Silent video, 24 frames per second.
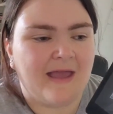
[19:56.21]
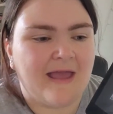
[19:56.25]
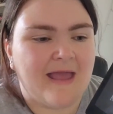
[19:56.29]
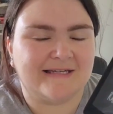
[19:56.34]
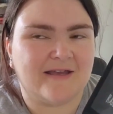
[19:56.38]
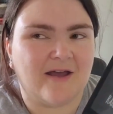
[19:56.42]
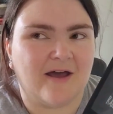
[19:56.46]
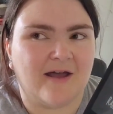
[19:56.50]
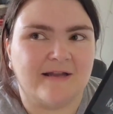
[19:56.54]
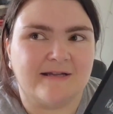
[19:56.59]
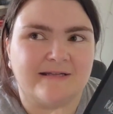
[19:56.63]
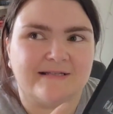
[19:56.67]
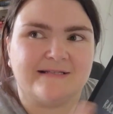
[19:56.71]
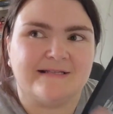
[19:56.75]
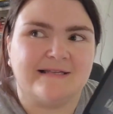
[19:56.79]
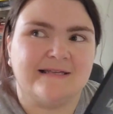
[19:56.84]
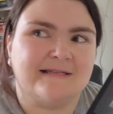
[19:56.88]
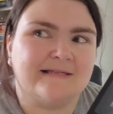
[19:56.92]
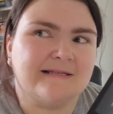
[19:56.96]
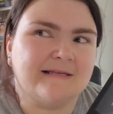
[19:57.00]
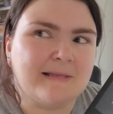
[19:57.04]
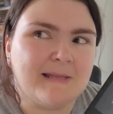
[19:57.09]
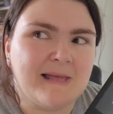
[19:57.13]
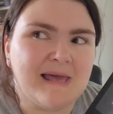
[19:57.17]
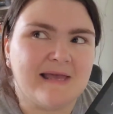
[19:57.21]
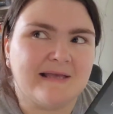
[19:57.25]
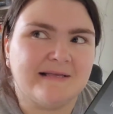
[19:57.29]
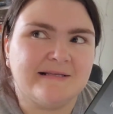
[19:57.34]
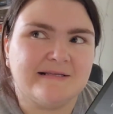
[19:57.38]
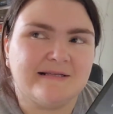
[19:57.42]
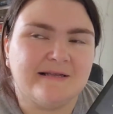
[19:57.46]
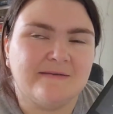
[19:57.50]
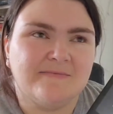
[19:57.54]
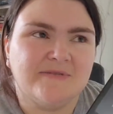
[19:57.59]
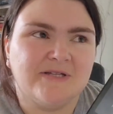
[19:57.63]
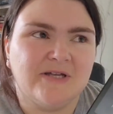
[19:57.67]
She kind of sees Klaus
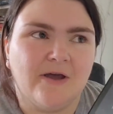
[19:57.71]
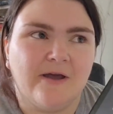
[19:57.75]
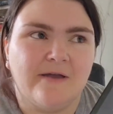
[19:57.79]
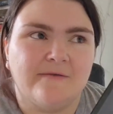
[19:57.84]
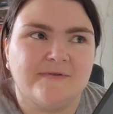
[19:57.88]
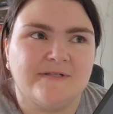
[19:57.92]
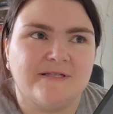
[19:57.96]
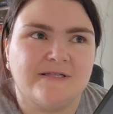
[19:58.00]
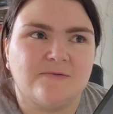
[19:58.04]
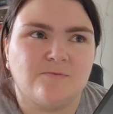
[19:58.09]
sometimes